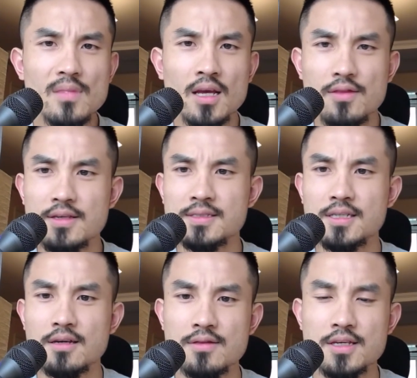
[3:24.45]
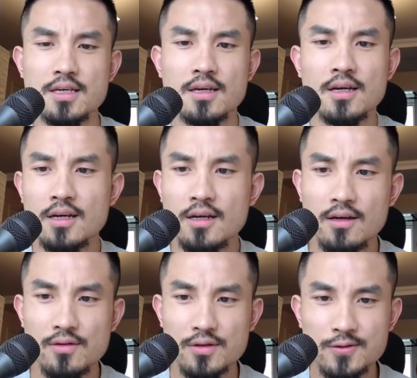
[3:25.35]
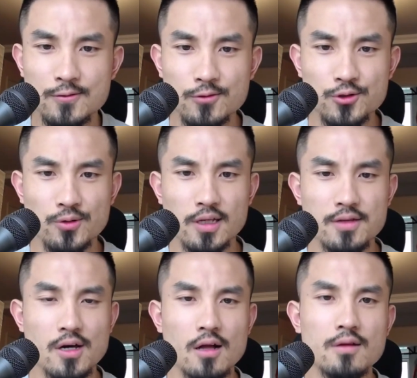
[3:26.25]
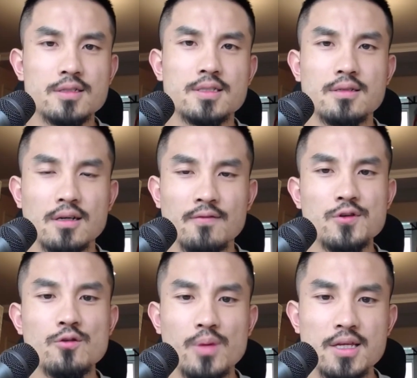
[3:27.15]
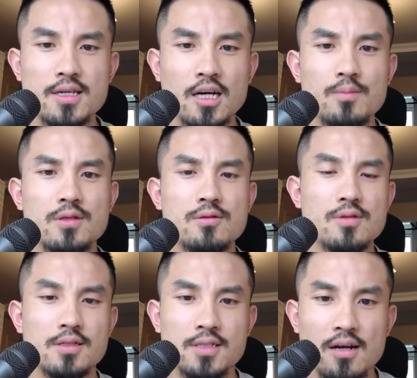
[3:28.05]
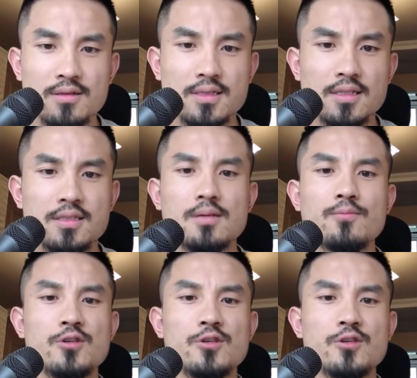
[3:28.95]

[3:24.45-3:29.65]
And then suddenly, there's $2 trillion of new money coming into the entire system,